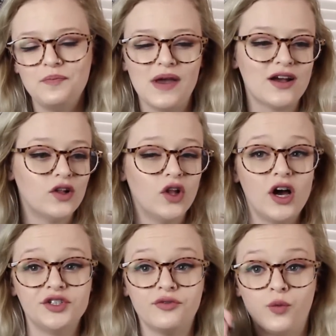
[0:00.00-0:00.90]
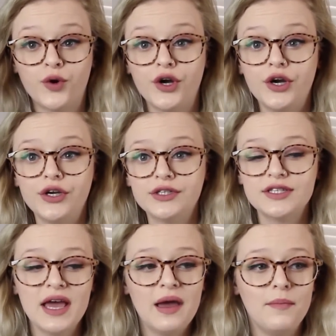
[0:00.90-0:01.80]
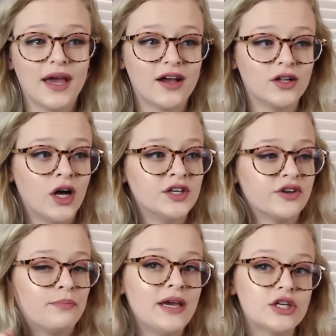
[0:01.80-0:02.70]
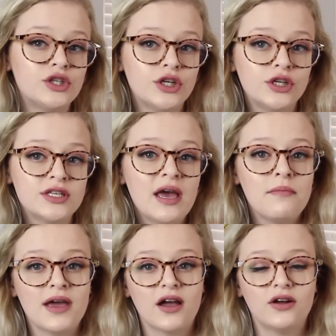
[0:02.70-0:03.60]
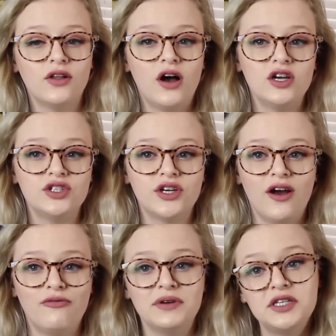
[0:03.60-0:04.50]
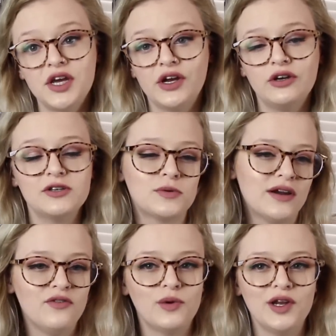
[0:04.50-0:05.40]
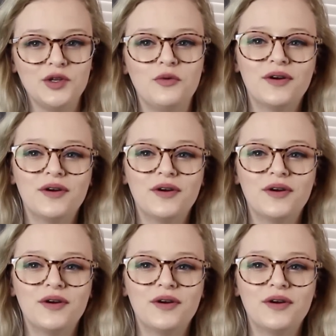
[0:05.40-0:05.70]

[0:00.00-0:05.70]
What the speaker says: Make a collage of words, make a collage of pictures, make a collage of materials, whatever you want to do.